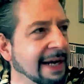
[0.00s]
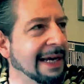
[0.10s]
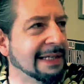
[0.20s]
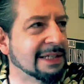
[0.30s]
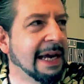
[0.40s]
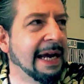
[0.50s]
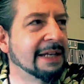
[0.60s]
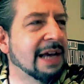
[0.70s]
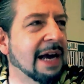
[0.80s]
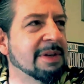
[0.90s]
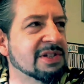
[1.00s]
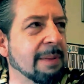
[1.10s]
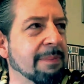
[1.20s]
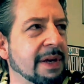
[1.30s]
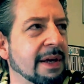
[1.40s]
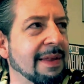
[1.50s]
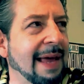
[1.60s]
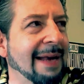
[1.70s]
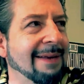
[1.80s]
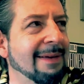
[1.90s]
it's got to be something
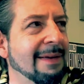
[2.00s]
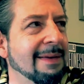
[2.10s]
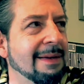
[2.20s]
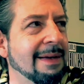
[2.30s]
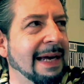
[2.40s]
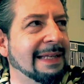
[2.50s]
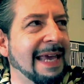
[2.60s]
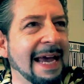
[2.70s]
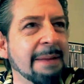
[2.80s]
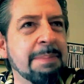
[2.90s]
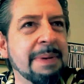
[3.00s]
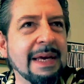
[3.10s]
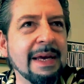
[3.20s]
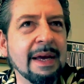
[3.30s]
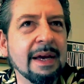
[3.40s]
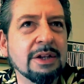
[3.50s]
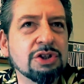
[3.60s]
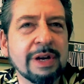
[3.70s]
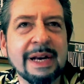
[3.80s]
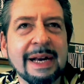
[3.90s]
that it can't be
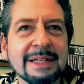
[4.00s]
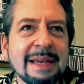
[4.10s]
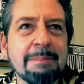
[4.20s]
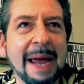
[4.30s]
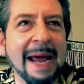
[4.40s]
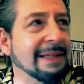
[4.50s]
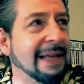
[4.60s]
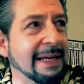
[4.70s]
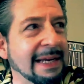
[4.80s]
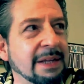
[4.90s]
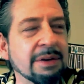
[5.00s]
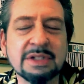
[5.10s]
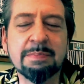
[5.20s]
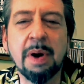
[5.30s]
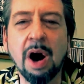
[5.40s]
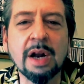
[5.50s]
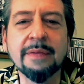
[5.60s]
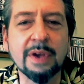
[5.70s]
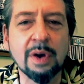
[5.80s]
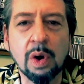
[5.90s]
treated as a Band-Aid. Either it's part of
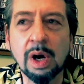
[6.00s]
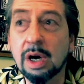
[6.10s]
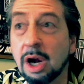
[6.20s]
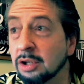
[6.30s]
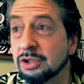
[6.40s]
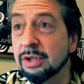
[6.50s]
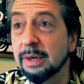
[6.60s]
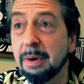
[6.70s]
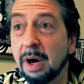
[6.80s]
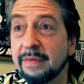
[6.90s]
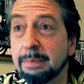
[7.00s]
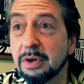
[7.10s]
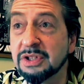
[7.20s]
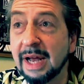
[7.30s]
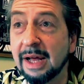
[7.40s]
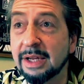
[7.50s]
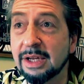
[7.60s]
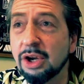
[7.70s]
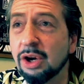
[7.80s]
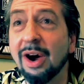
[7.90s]
your culture and part of your
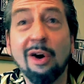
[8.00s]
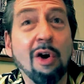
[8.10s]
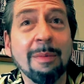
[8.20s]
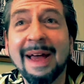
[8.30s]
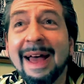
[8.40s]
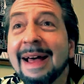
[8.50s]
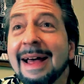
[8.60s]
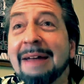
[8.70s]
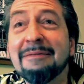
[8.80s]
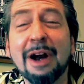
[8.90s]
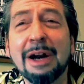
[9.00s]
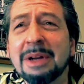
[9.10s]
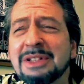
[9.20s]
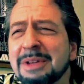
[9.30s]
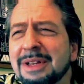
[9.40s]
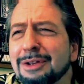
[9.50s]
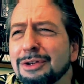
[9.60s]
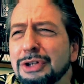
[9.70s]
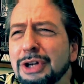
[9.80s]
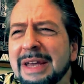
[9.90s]
personality, and very much,
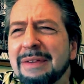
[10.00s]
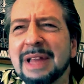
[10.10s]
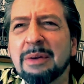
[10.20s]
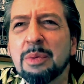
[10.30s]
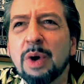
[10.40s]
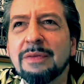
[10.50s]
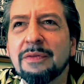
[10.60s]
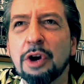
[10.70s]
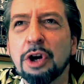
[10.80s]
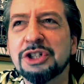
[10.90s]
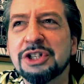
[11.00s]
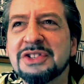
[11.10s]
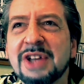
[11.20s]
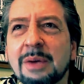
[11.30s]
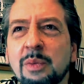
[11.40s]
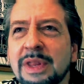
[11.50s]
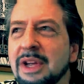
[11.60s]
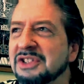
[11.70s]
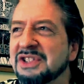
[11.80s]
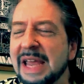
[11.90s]
even like with what Virgin has done with their
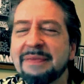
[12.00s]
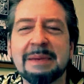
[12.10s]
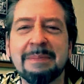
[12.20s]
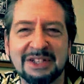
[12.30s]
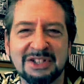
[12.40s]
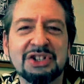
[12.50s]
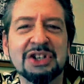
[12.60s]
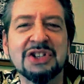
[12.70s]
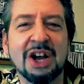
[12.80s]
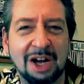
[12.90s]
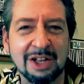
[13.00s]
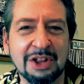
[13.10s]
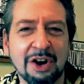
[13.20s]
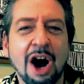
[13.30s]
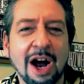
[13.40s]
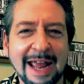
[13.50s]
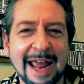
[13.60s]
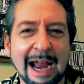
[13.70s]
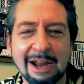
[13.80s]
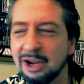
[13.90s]
safety messages they're on
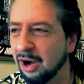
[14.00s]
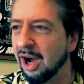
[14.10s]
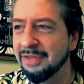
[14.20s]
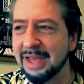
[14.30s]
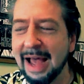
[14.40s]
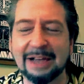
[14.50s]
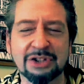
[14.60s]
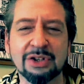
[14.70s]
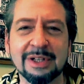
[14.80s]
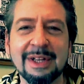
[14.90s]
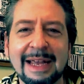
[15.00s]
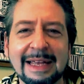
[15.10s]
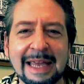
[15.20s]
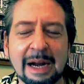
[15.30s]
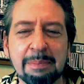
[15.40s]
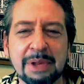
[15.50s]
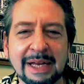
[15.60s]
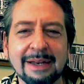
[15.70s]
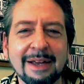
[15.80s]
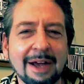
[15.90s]
air, the actual in the
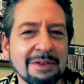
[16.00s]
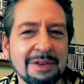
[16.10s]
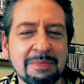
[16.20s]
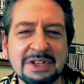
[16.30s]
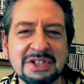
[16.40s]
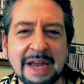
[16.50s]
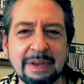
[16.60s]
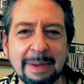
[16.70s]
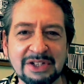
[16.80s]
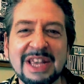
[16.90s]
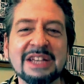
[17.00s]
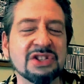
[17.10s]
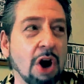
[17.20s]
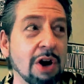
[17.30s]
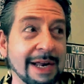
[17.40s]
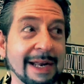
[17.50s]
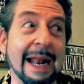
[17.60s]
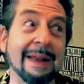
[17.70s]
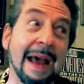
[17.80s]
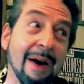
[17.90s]
airplane, the safety message. They started it,
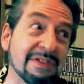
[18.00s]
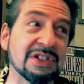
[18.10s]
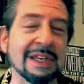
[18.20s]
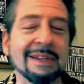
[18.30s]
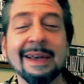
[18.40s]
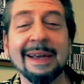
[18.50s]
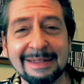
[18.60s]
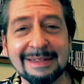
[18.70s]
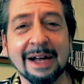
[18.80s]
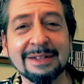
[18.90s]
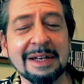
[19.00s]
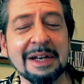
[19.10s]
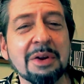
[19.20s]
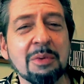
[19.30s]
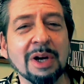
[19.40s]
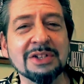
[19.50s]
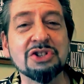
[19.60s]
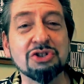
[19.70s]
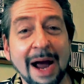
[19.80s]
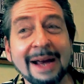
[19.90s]
and now I've seen Delta and other ones
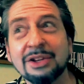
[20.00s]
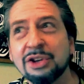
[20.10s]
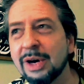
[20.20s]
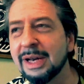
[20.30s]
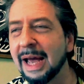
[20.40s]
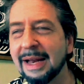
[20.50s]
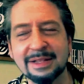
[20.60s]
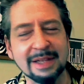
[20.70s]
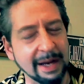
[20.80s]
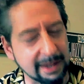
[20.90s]
try to do it, and it's like